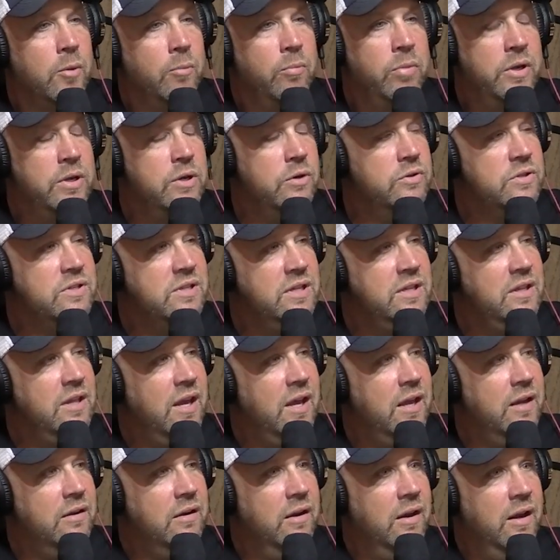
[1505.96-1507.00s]
You see
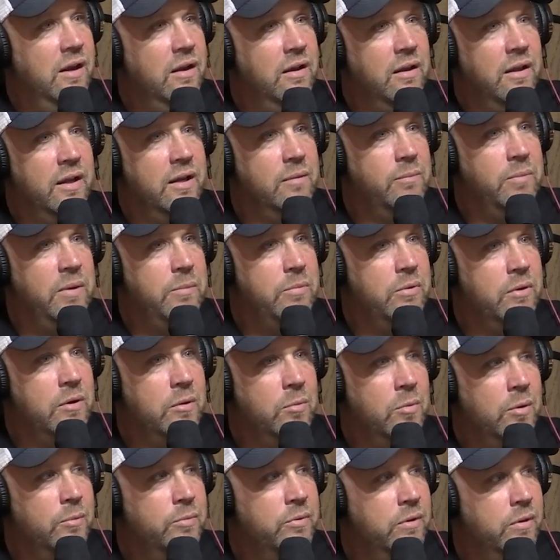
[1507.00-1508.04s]
that at, like, people
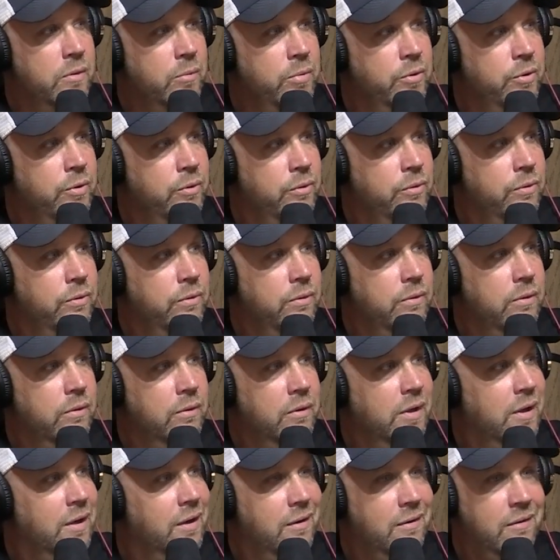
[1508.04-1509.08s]
come up to the booth.
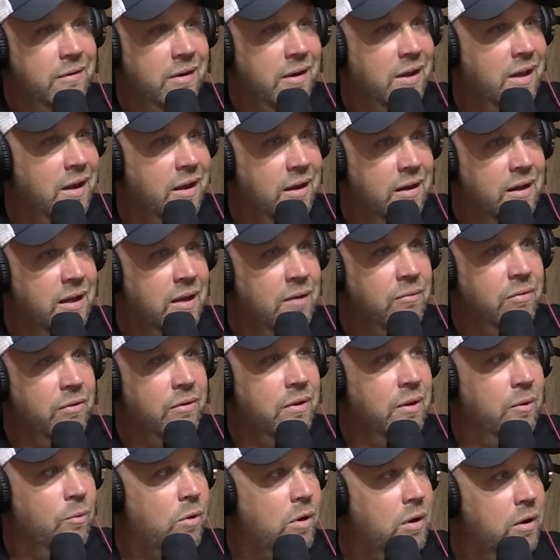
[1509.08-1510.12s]
Like today at Game Fair,
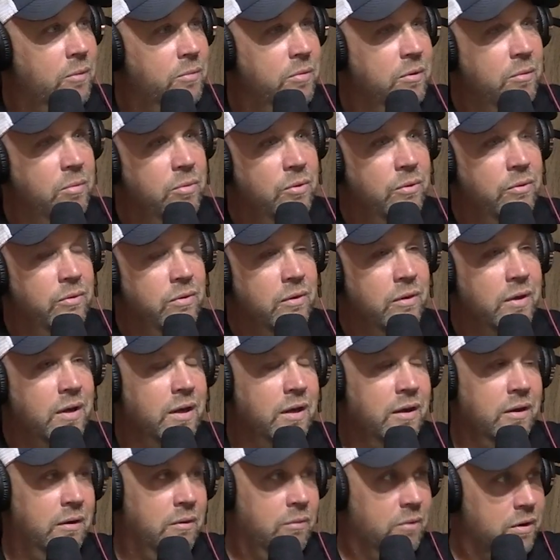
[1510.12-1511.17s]
they walk up to the booth and
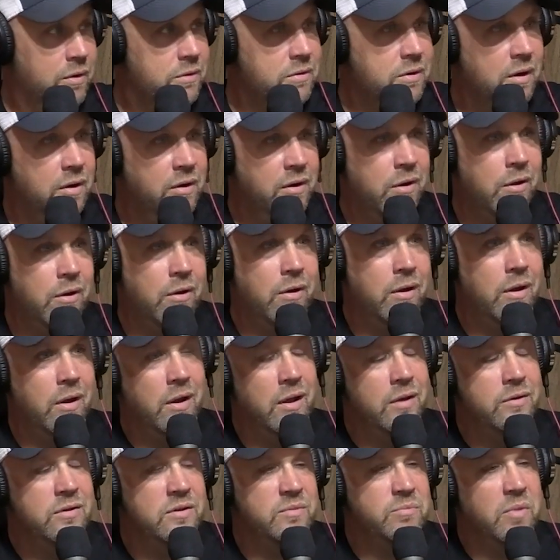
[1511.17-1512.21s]
like, you want to try? No,
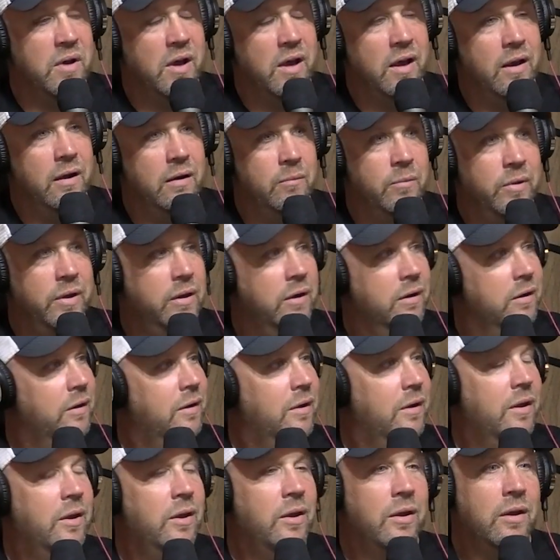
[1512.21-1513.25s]
I'll just buy it. I'm like,
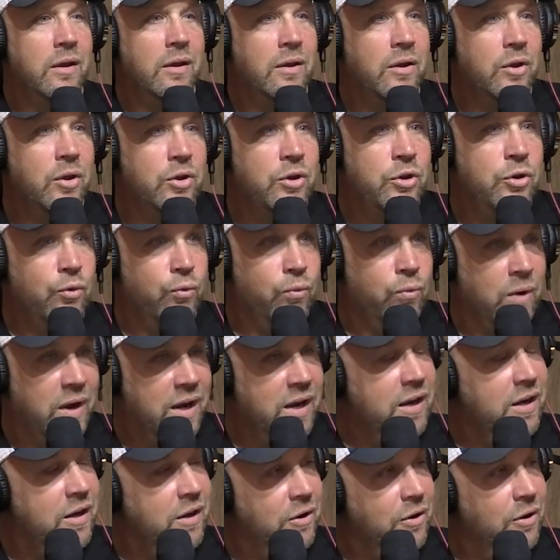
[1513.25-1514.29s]
you're
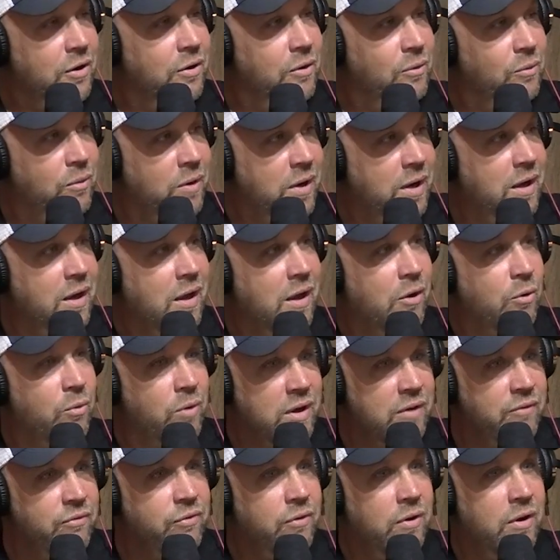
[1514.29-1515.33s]
right here, now,
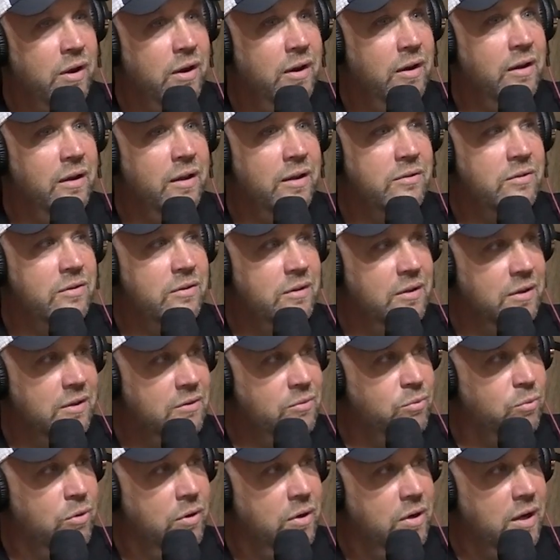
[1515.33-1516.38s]
right in front. Let's work
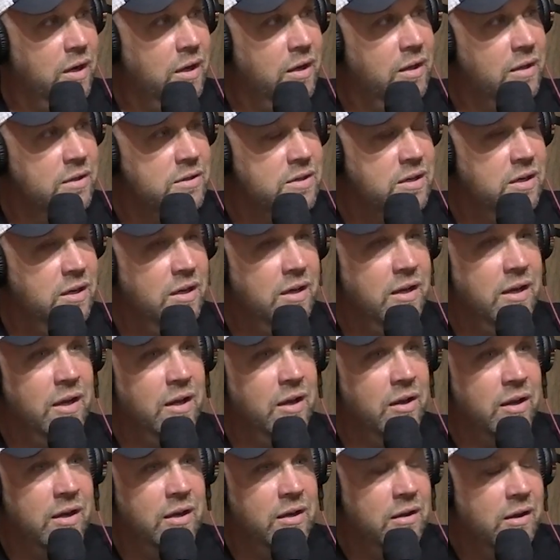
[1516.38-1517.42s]
it. Let's get,
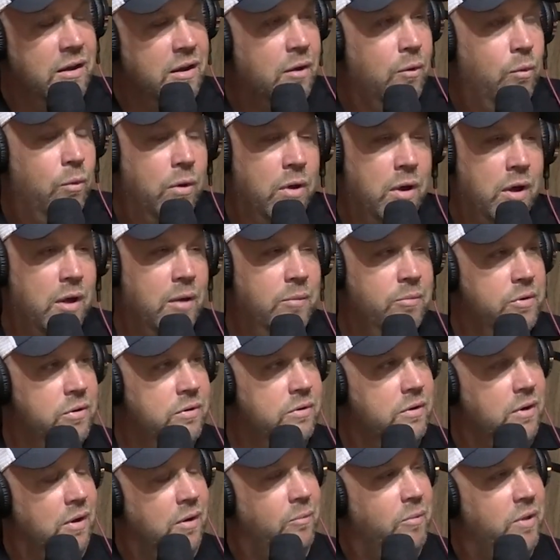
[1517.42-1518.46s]
like, well, I'm too
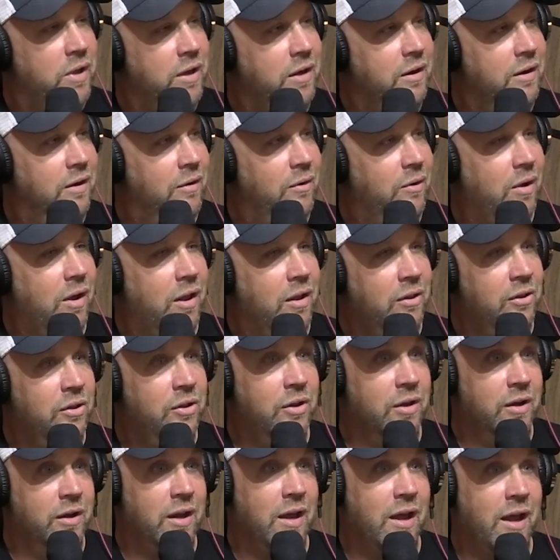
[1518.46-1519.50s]
shy. I'm like,
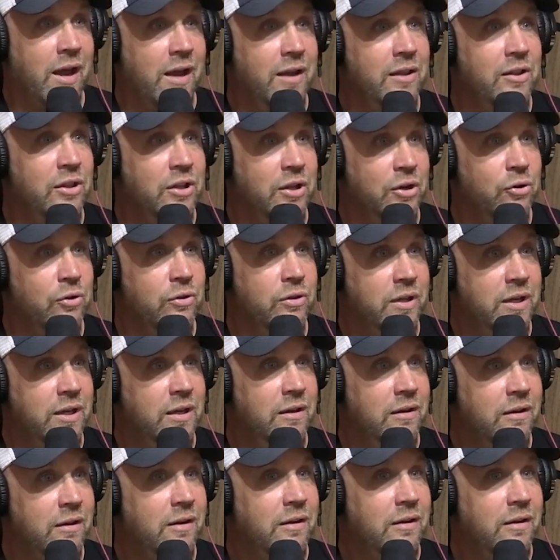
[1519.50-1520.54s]
look, I
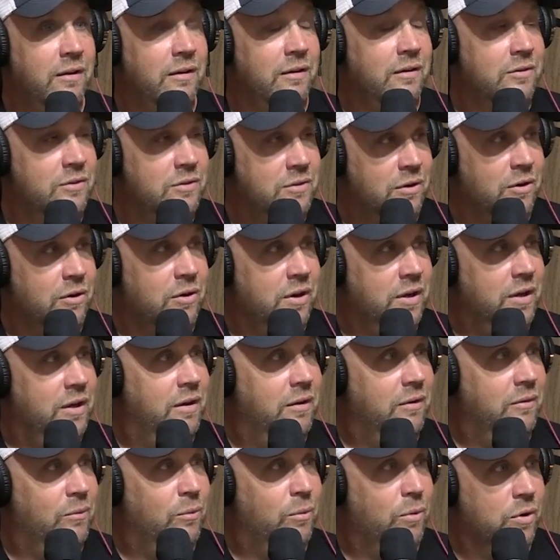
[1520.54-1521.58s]
literally
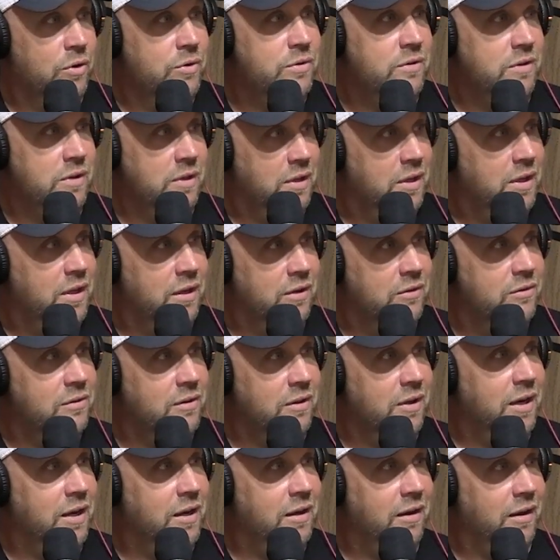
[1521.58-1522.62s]
started worse than this.
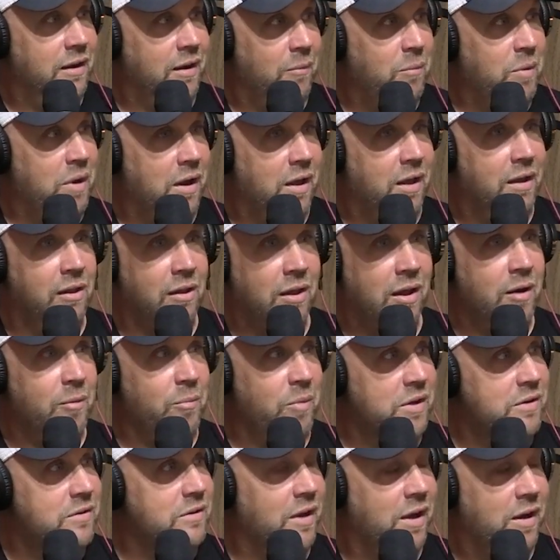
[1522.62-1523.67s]
Like, I mean, I locked
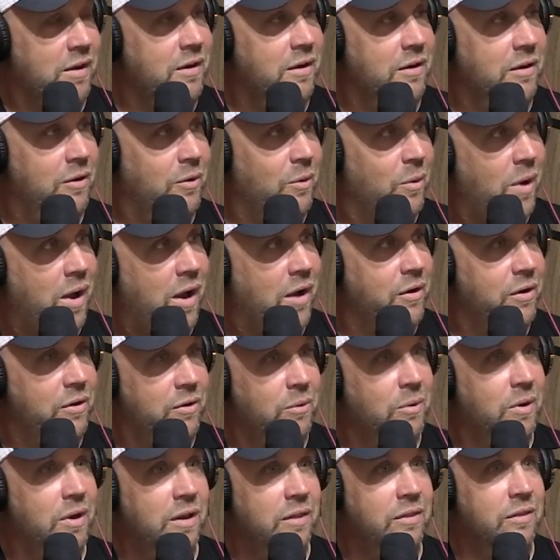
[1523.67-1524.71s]
myself. I didn't know how to
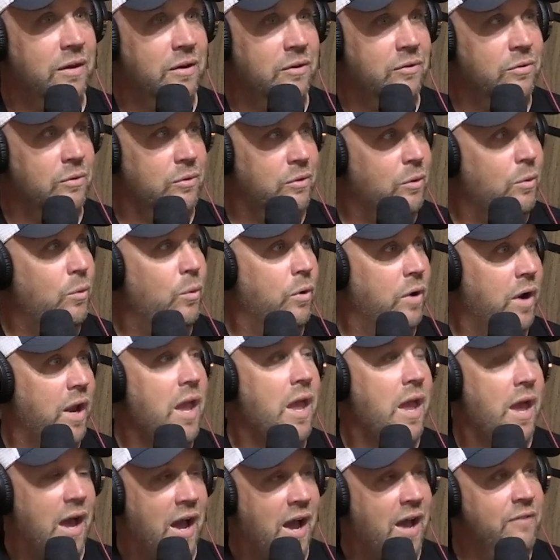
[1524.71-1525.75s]
do anything. So don't worry.
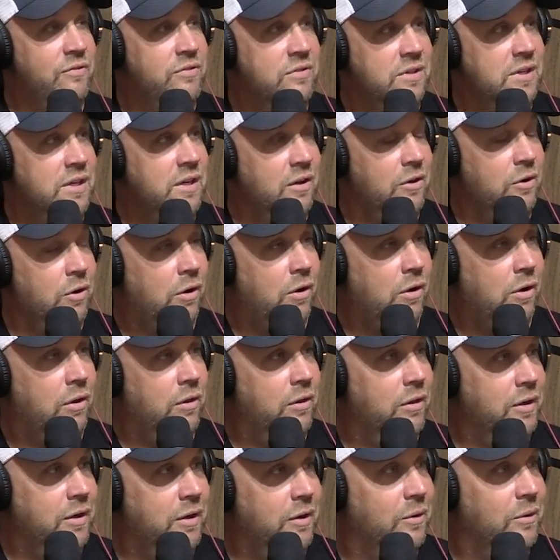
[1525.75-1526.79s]
I've seen it
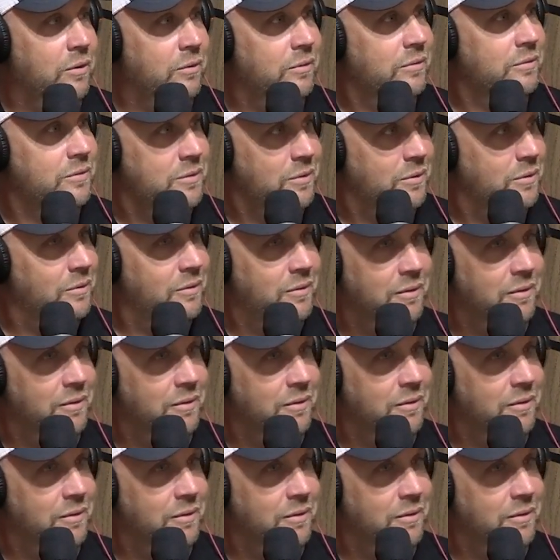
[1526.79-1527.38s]
all, so